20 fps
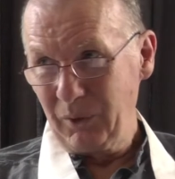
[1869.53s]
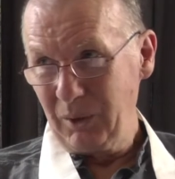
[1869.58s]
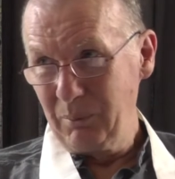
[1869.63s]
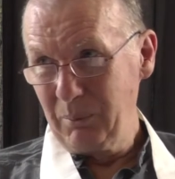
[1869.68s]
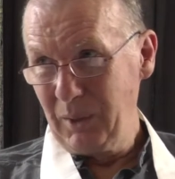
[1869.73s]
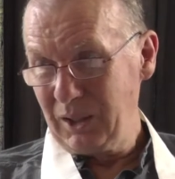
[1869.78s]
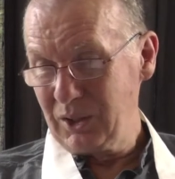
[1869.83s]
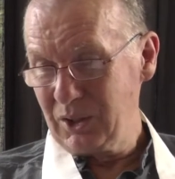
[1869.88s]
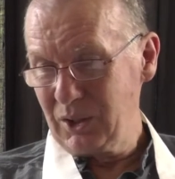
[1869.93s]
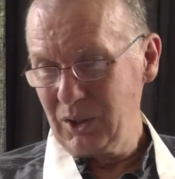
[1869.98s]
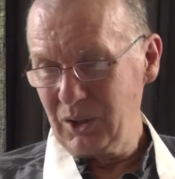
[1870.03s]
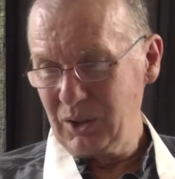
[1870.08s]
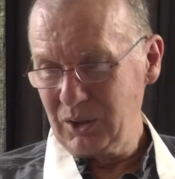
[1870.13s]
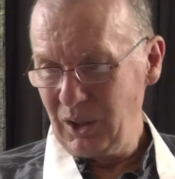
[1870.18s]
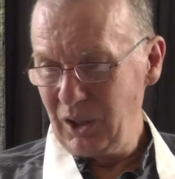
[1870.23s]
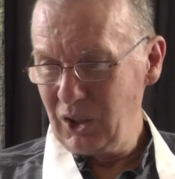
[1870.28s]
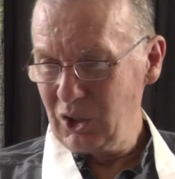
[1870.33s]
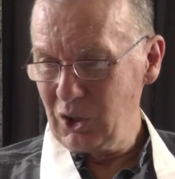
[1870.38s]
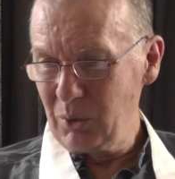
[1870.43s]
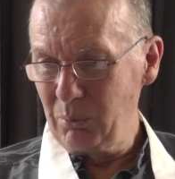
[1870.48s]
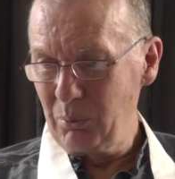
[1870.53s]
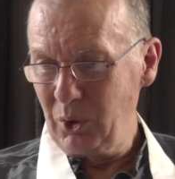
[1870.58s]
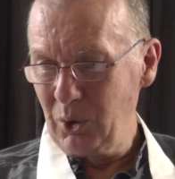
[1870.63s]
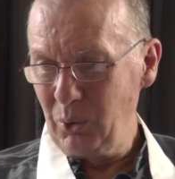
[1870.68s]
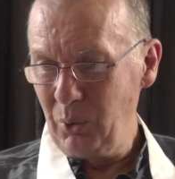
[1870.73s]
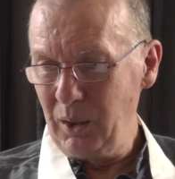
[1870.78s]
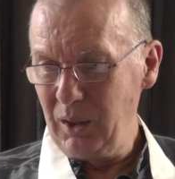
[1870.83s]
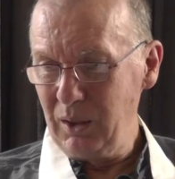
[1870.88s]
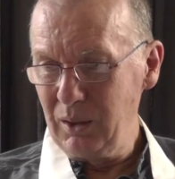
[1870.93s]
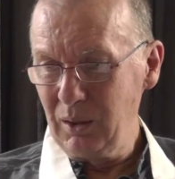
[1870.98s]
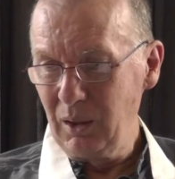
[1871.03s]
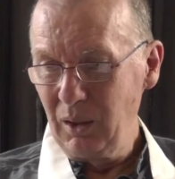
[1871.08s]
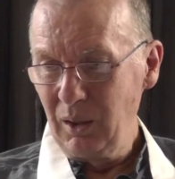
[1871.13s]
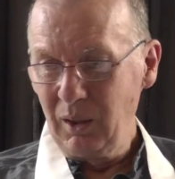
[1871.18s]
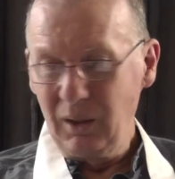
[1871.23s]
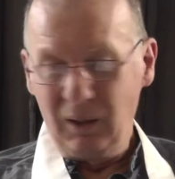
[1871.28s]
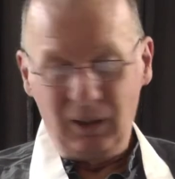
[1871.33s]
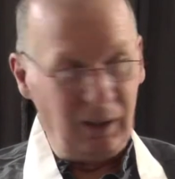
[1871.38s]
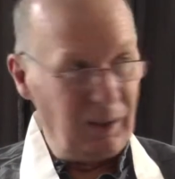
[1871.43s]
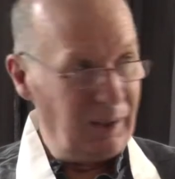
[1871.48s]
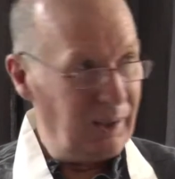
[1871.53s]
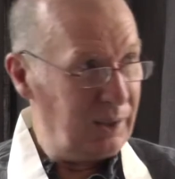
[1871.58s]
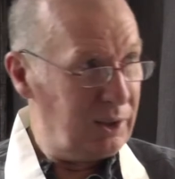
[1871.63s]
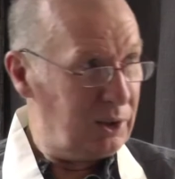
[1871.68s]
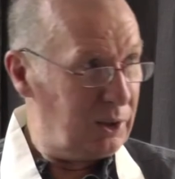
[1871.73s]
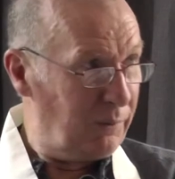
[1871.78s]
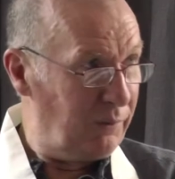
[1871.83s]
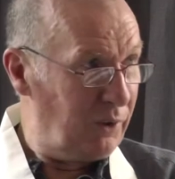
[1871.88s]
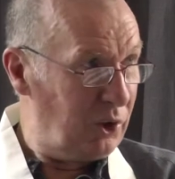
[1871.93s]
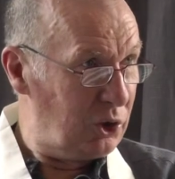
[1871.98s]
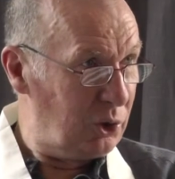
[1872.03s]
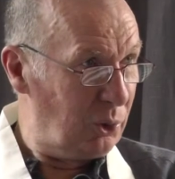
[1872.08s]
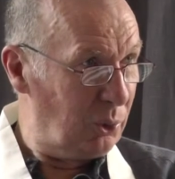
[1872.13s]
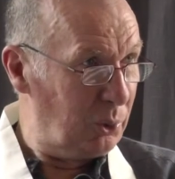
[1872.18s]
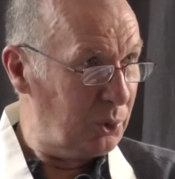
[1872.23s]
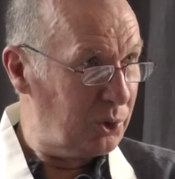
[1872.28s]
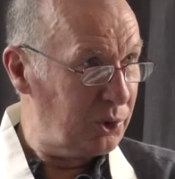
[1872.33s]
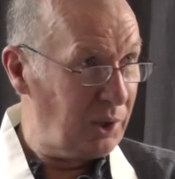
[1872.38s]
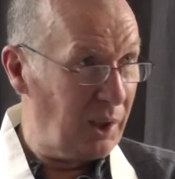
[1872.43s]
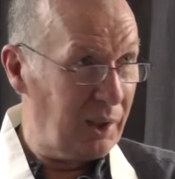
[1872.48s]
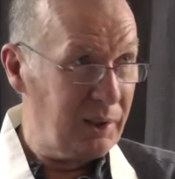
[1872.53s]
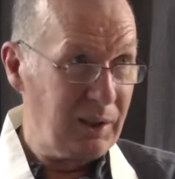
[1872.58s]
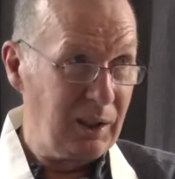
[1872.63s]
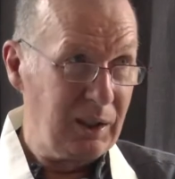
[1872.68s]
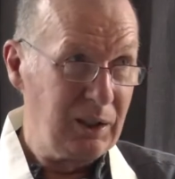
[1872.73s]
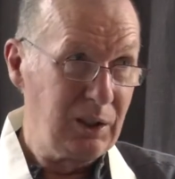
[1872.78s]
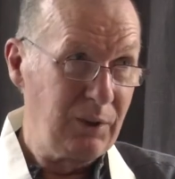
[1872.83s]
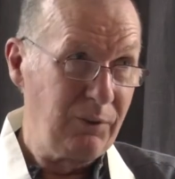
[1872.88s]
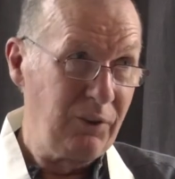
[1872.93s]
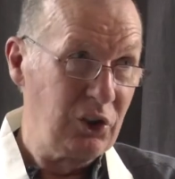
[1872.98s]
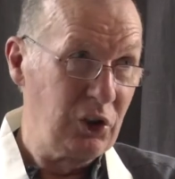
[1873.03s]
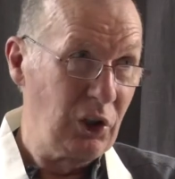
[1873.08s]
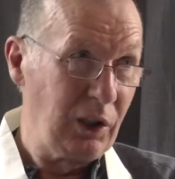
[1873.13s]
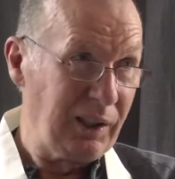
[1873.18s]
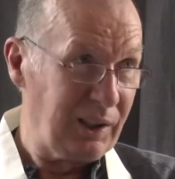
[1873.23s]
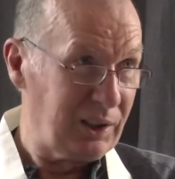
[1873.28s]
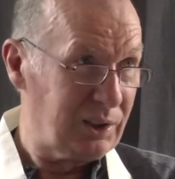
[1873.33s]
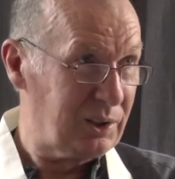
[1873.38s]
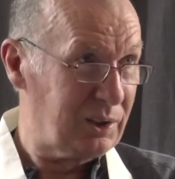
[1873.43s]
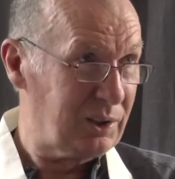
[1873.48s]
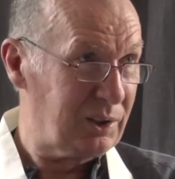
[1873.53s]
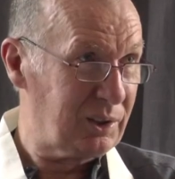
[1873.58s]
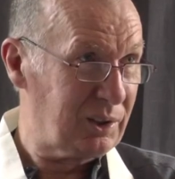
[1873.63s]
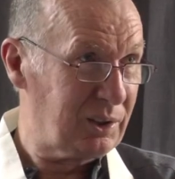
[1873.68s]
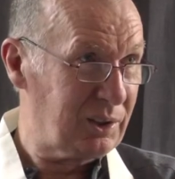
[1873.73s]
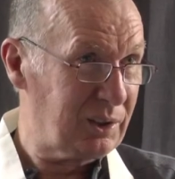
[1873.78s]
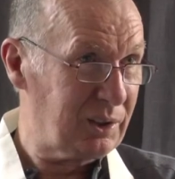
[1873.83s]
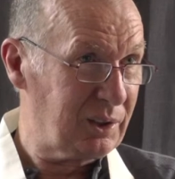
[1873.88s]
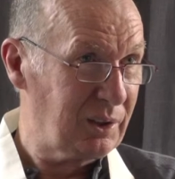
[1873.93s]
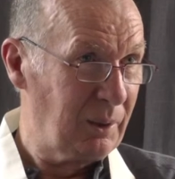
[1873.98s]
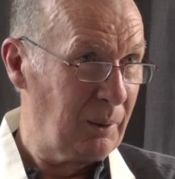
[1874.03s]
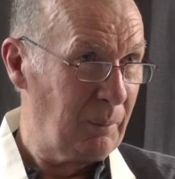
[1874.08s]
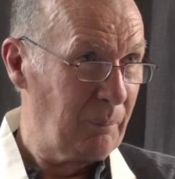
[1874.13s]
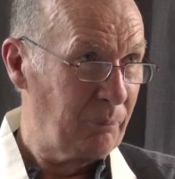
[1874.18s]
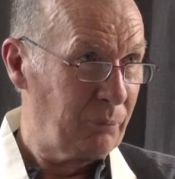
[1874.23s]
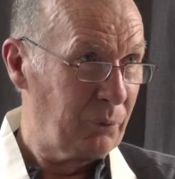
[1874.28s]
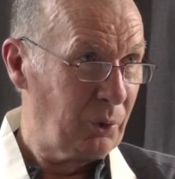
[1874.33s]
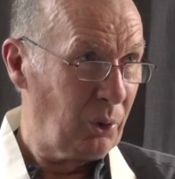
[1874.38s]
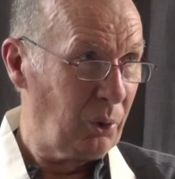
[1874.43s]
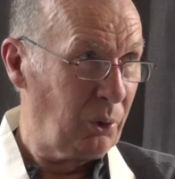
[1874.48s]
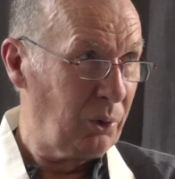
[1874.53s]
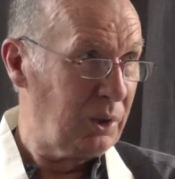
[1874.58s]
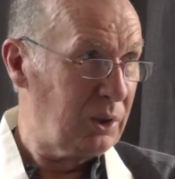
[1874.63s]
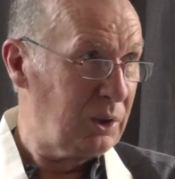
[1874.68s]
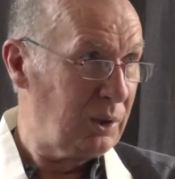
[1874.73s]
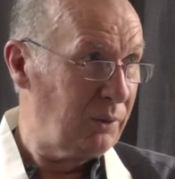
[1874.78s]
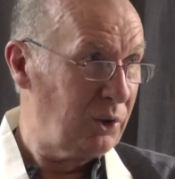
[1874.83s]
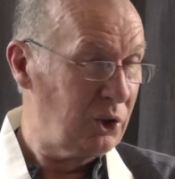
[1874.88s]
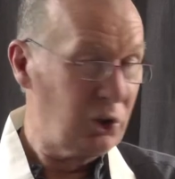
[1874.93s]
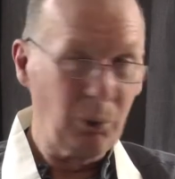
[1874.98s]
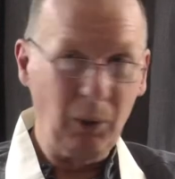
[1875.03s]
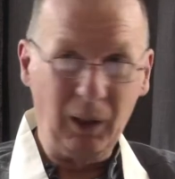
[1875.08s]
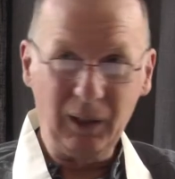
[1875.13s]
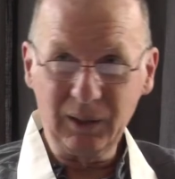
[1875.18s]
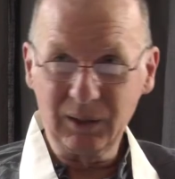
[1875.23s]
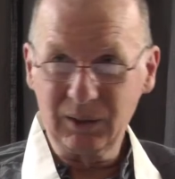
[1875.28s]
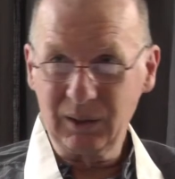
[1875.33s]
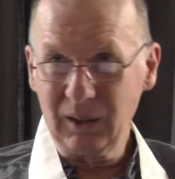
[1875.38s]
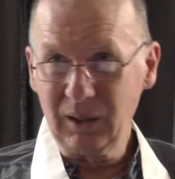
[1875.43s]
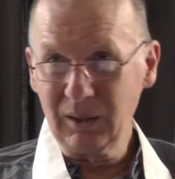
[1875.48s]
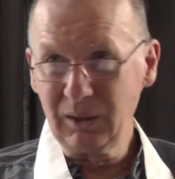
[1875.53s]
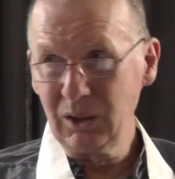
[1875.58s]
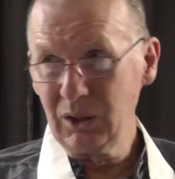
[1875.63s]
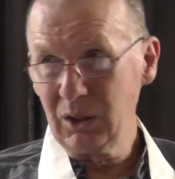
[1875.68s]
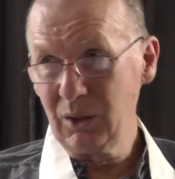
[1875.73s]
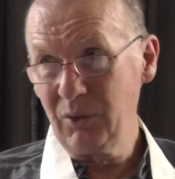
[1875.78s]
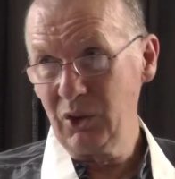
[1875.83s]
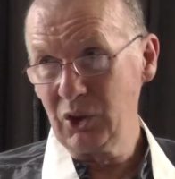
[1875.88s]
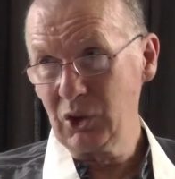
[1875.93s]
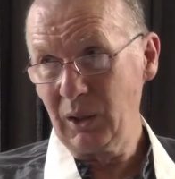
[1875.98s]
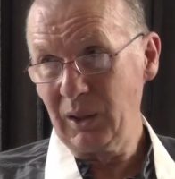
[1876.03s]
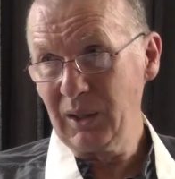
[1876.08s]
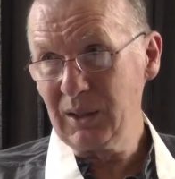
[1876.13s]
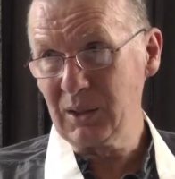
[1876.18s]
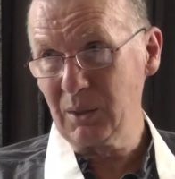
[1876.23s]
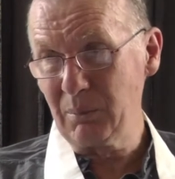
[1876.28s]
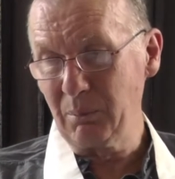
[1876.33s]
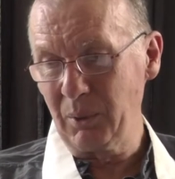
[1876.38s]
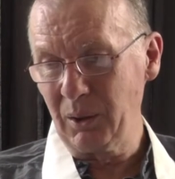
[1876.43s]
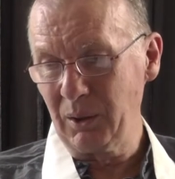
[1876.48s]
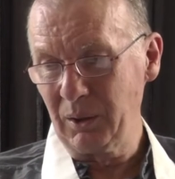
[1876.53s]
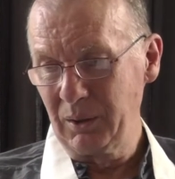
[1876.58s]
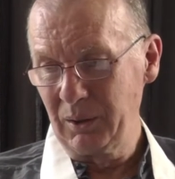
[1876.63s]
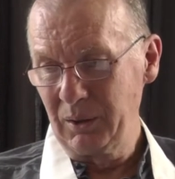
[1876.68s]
it makes the distinction between individuals and individualists, or individuality and individualism.